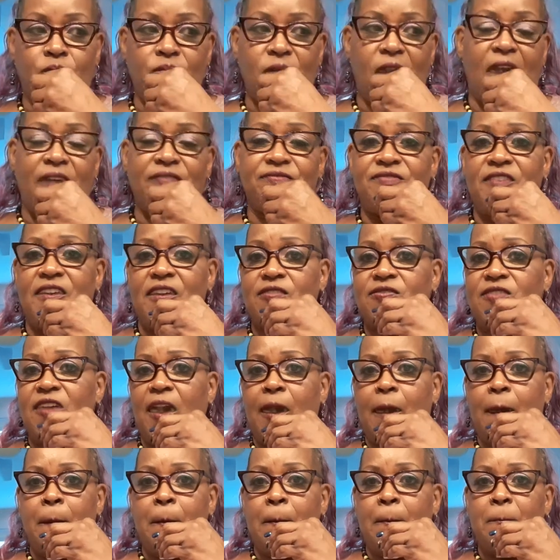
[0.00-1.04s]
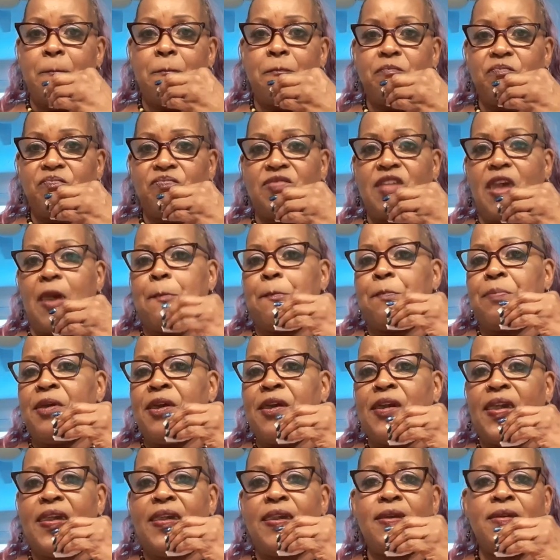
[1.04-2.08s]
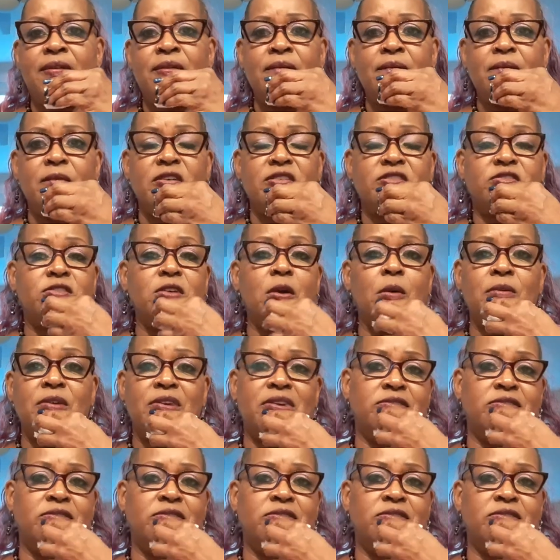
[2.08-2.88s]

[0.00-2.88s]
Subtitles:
I think that pain was so